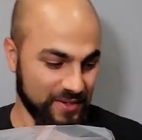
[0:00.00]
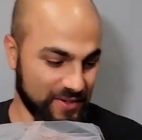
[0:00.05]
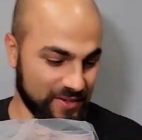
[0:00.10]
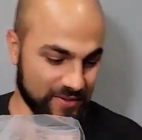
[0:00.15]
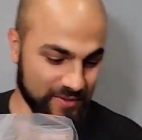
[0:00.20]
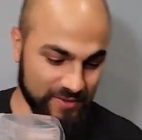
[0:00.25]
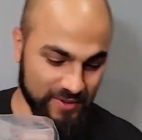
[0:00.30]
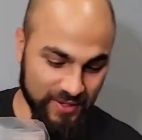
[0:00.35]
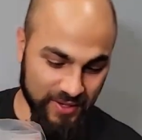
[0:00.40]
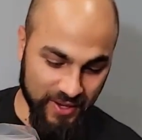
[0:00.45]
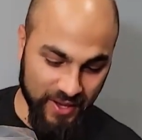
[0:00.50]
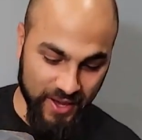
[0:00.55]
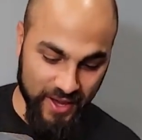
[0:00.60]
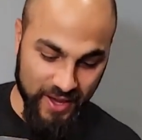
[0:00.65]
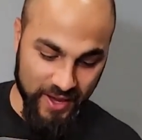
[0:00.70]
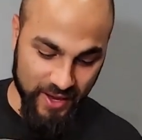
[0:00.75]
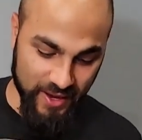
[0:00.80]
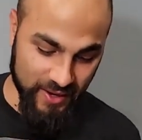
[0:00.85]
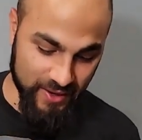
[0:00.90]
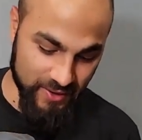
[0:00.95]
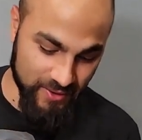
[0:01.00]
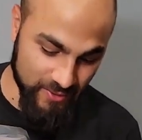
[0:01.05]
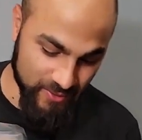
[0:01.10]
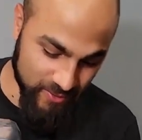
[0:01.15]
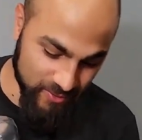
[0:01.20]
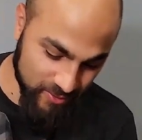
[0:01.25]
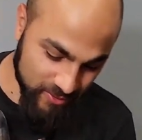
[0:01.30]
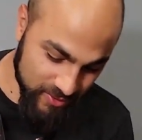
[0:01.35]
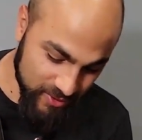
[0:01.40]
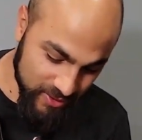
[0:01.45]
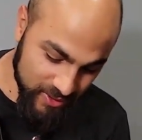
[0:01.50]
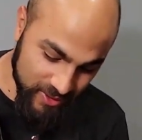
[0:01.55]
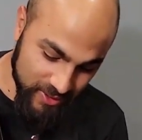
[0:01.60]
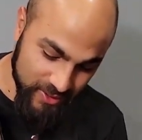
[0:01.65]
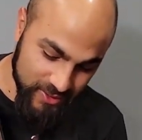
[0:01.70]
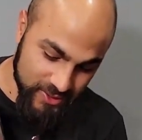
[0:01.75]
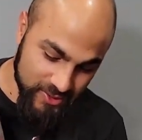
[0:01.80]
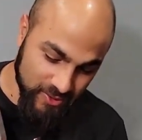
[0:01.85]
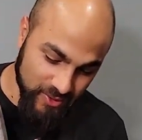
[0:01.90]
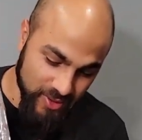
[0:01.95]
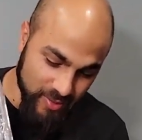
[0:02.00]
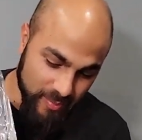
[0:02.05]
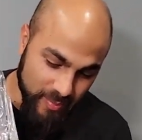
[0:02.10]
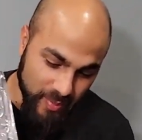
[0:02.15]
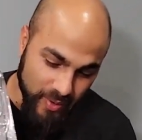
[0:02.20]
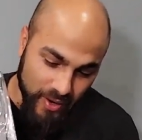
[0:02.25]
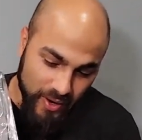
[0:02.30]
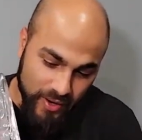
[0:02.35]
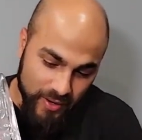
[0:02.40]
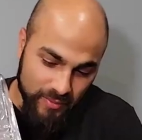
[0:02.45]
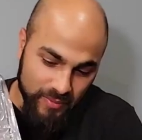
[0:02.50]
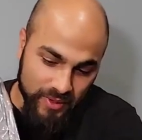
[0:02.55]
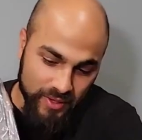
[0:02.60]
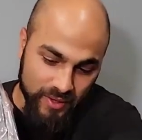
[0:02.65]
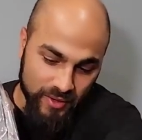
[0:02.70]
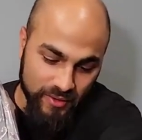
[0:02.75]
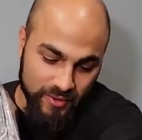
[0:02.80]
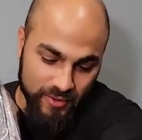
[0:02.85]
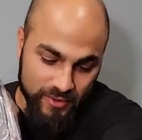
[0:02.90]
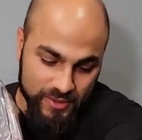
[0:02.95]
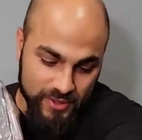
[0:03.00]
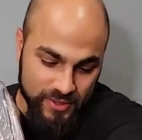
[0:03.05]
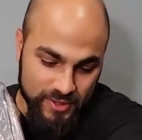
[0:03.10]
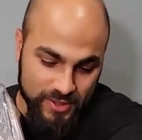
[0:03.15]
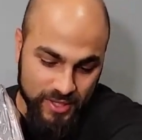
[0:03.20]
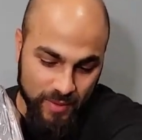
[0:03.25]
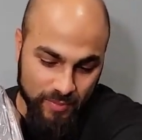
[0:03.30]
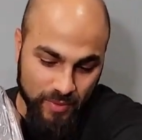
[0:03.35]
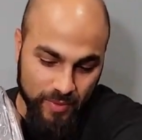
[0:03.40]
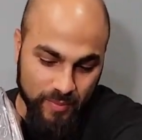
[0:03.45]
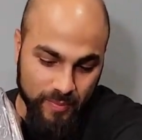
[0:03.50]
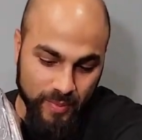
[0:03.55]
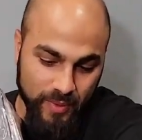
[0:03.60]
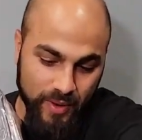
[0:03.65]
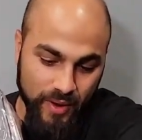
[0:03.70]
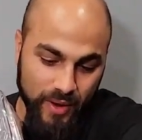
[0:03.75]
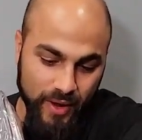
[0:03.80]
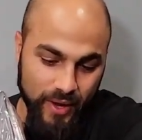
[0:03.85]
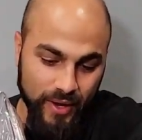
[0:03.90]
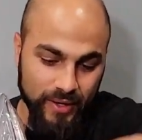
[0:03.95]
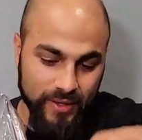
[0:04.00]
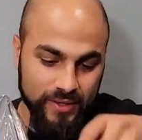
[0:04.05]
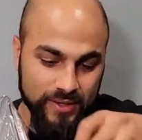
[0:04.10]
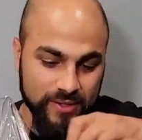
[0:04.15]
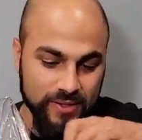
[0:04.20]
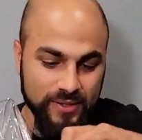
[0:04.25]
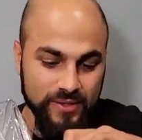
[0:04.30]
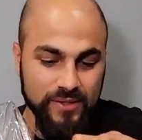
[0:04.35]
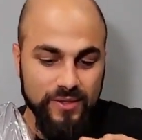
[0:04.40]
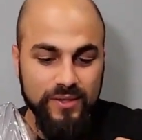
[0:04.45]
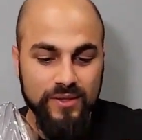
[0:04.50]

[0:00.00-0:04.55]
Okay, So on the bottom here, there's a separate box.